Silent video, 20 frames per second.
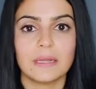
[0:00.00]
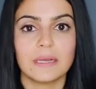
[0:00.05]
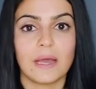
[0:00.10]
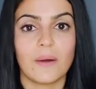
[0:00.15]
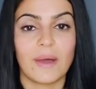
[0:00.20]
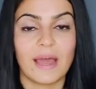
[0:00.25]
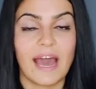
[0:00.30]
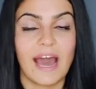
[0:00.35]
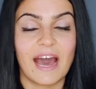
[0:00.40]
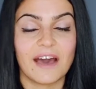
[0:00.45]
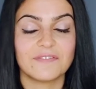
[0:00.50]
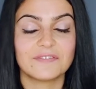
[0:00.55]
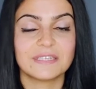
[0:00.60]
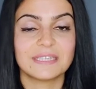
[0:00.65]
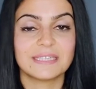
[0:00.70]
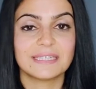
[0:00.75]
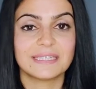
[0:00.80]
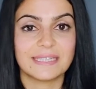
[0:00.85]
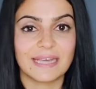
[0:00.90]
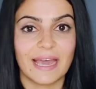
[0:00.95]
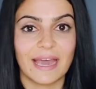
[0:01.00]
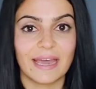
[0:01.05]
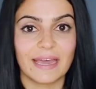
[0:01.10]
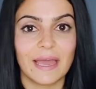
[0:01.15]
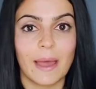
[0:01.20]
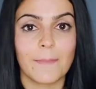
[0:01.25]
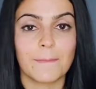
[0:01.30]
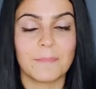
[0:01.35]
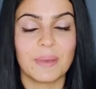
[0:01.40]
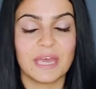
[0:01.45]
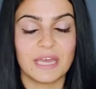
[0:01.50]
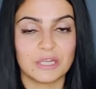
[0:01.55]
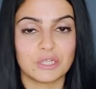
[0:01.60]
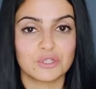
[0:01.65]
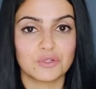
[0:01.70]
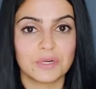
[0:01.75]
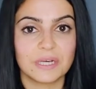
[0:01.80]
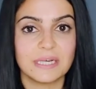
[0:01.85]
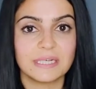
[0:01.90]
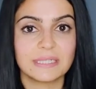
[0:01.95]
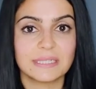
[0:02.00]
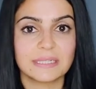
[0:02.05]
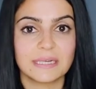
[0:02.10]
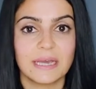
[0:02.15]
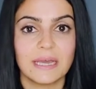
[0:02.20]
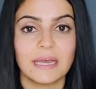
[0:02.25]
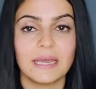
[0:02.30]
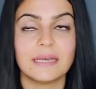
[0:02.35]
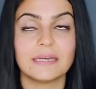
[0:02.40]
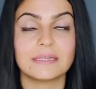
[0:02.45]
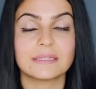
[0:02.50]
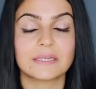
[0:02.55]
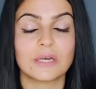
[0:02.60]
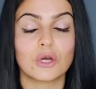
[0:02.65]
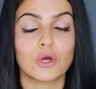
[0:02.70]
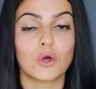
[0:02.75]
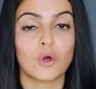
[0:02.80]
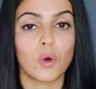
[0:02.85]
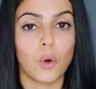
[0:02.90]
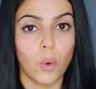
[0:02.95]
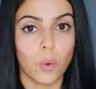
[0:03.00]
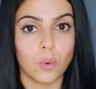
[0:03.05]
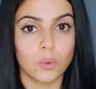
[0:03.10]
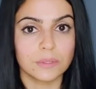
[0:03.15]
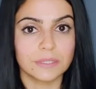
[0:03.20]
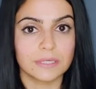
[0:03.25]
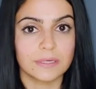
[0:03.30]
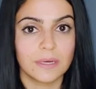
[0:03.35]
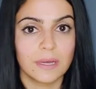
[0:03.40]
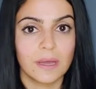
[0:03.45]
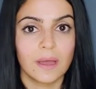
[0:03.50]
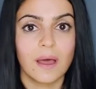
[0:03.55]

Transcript: Now I have to say, Pinterest is gold.